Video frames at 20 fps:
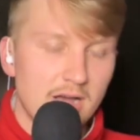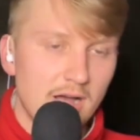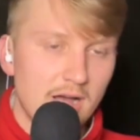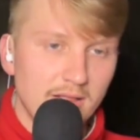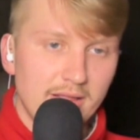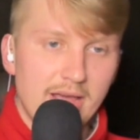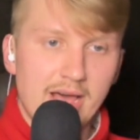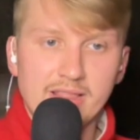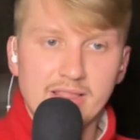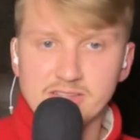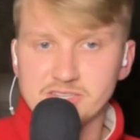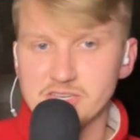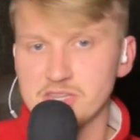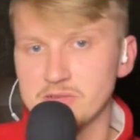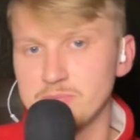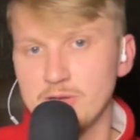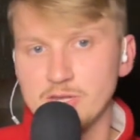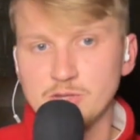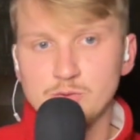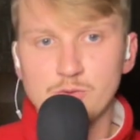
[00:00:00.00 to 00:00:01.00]
a lot of these other
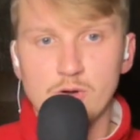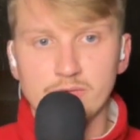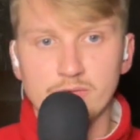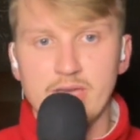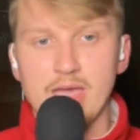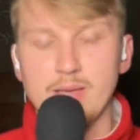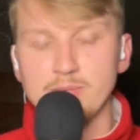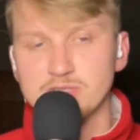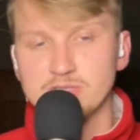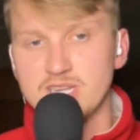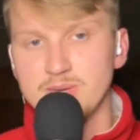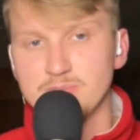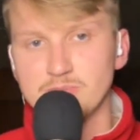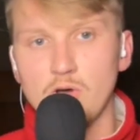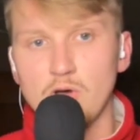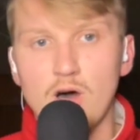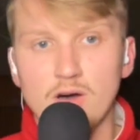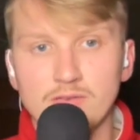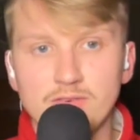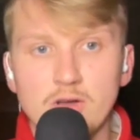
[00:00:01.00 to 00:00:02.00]
Big 12 games tipped
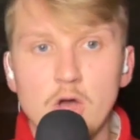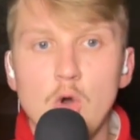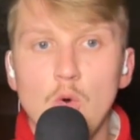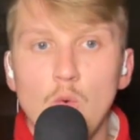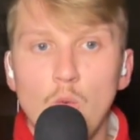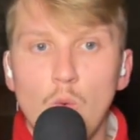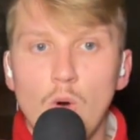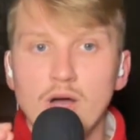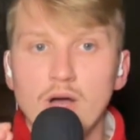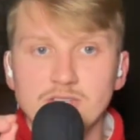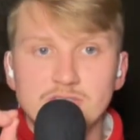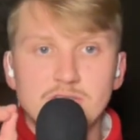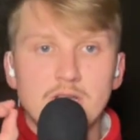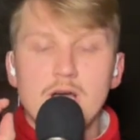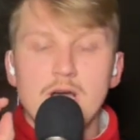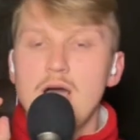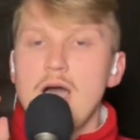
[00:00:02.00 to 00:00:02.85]
off was